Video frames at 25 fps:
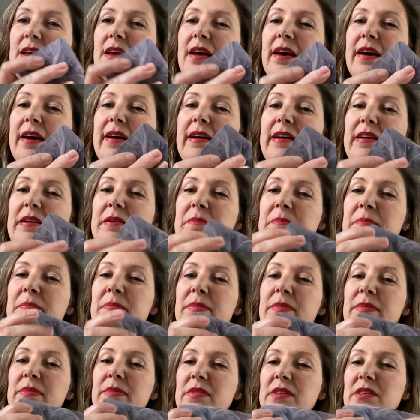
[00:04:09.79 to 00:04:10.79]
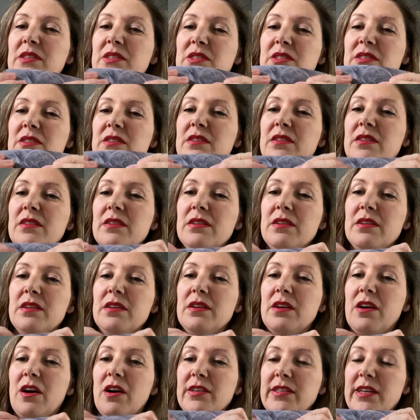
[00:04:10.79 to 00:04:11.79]
The
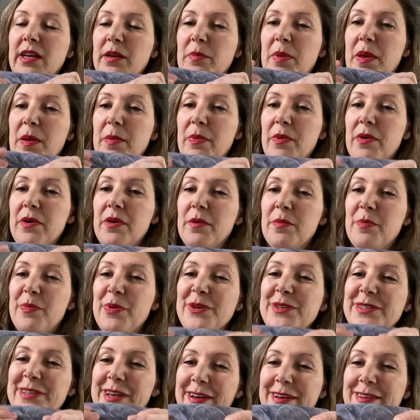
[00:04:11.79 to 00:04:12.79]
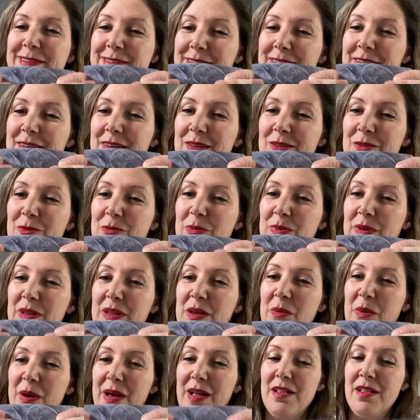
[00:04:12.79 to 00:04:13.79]
contact paper protects it really
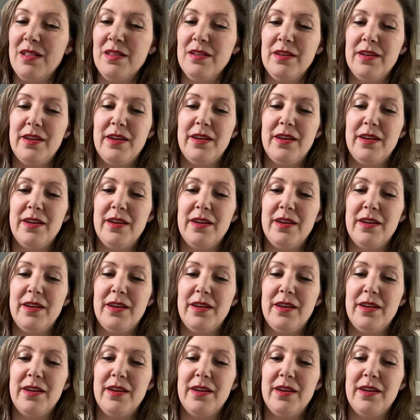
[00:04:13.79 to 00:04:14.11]
well,